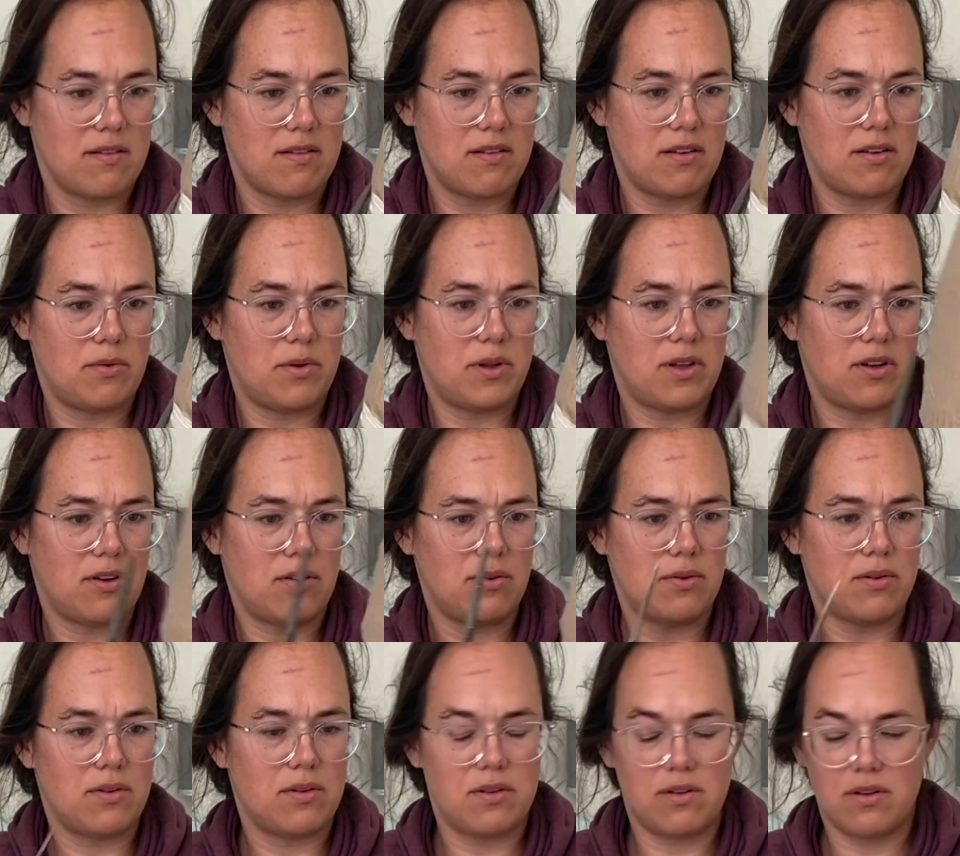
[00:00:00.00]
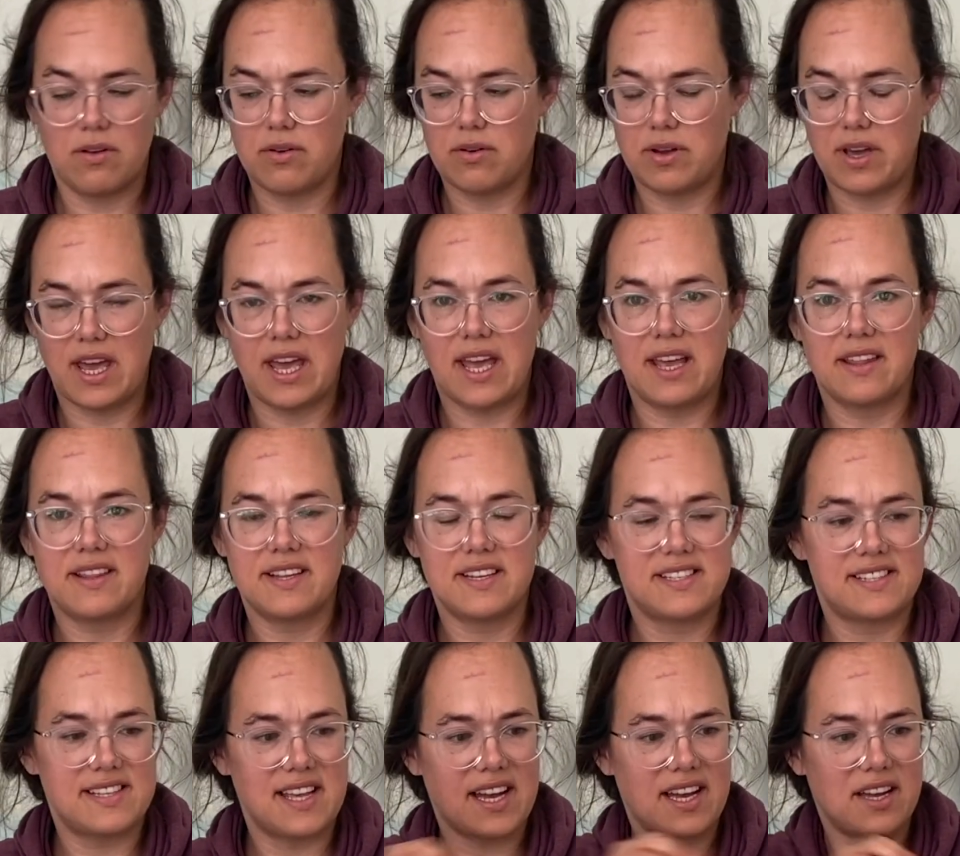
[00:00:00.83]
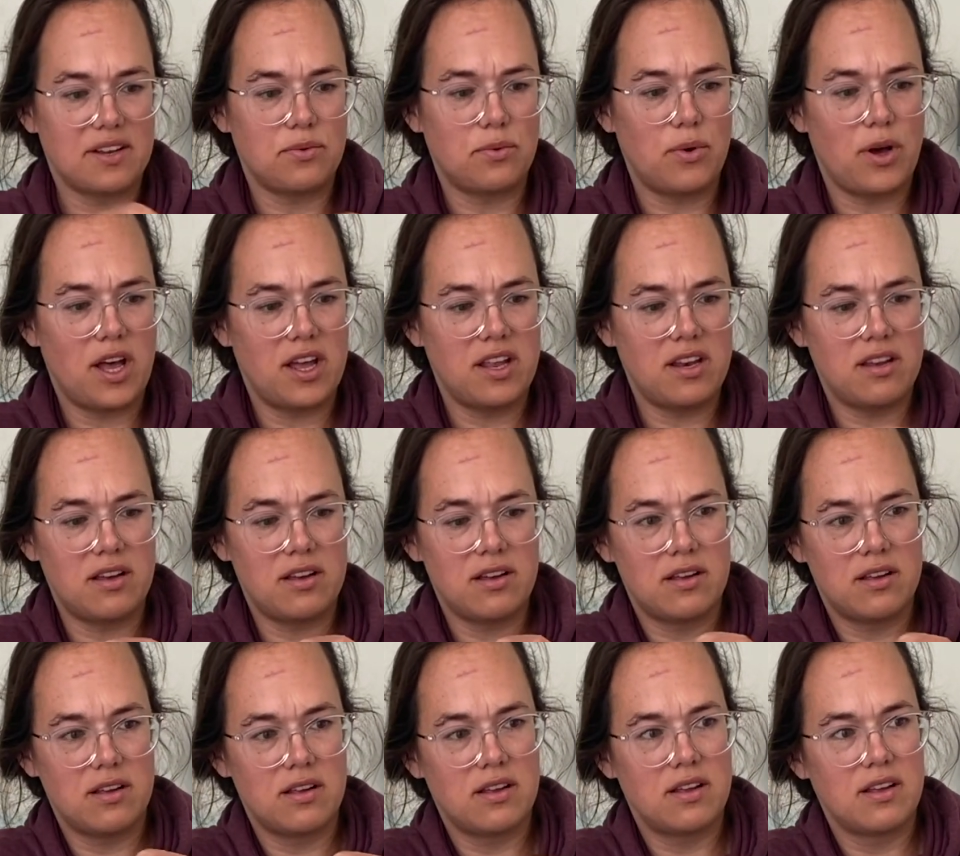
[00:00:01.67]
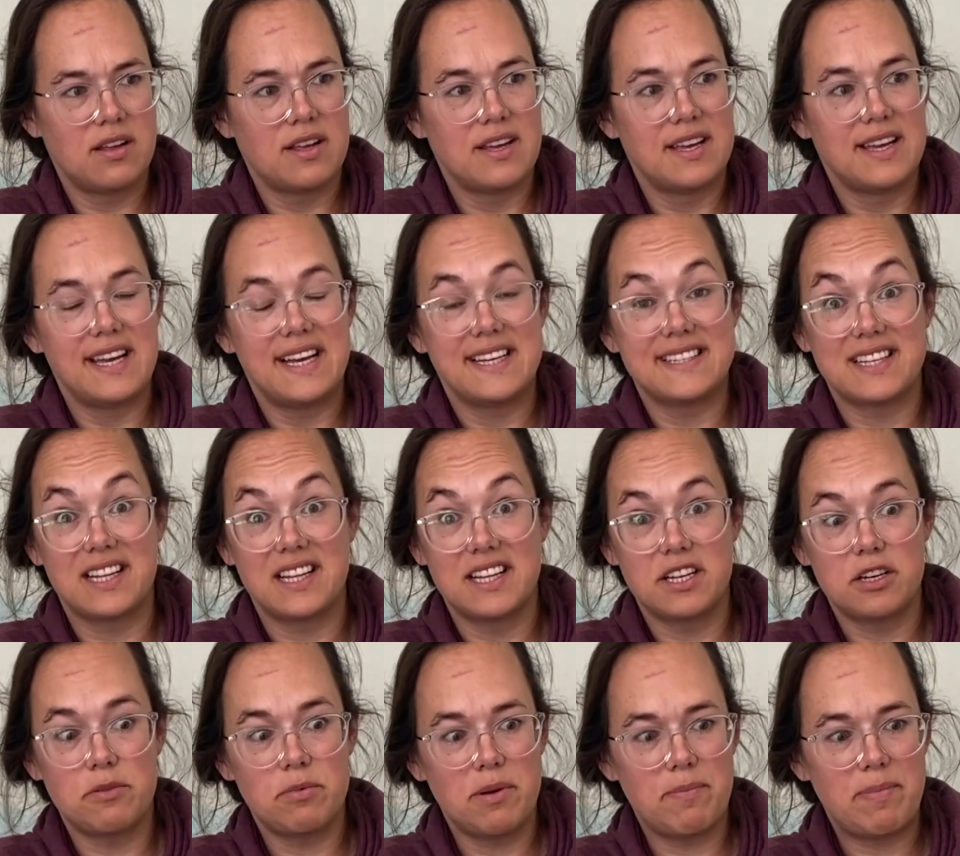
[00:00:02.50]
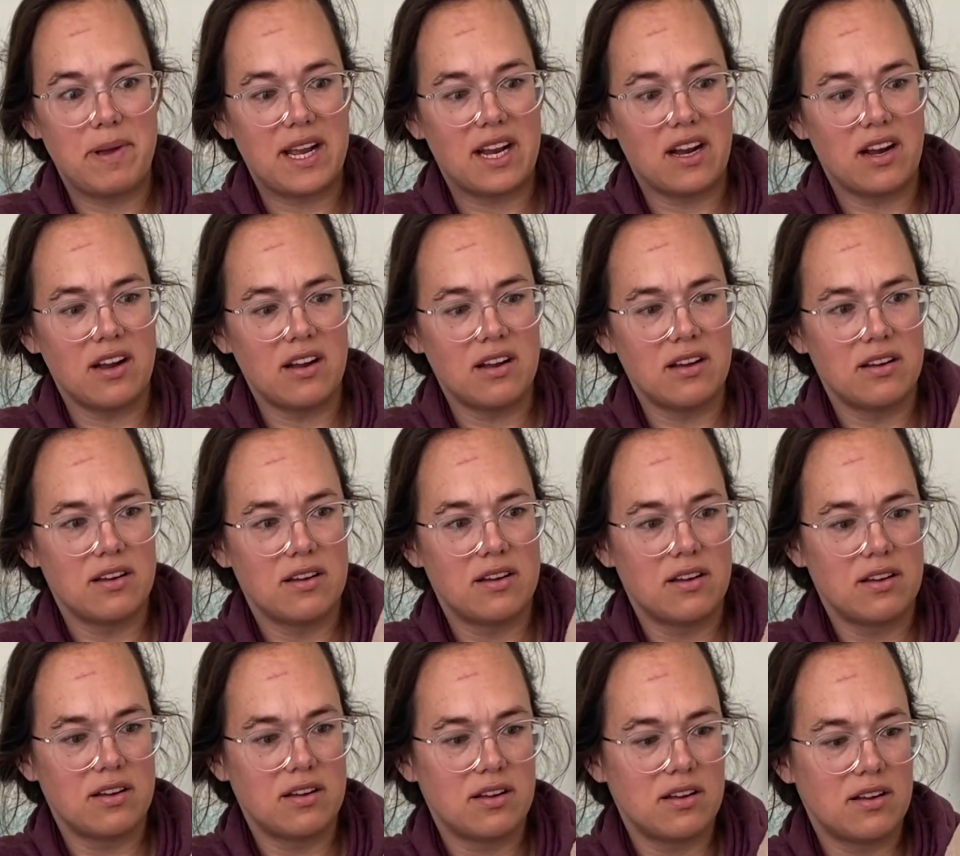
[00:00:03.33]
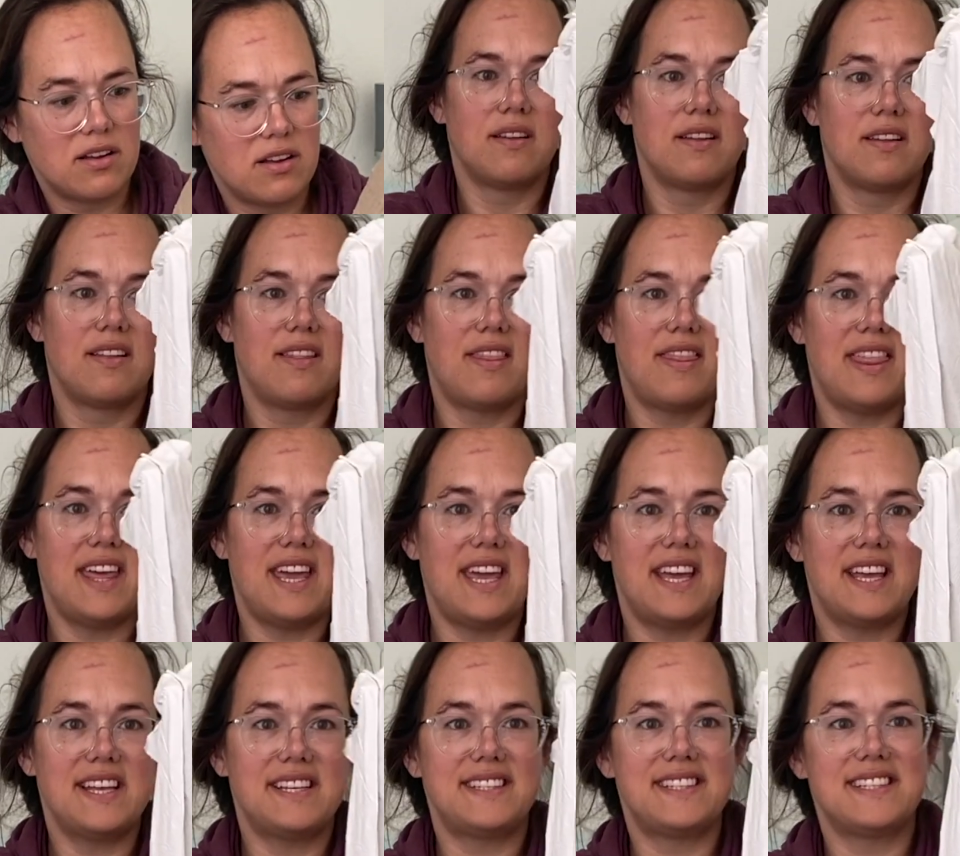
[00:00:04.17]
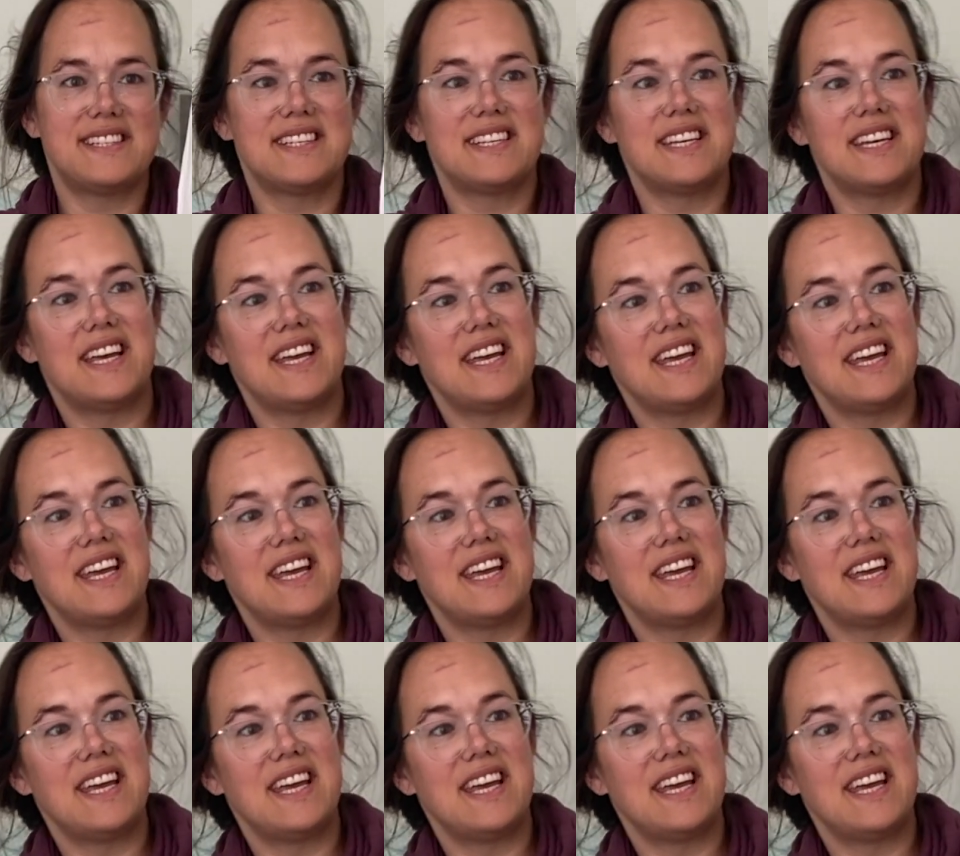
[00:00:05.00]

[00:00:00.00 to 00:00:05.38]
There we go. Okay, the second one is a little bit bigger. This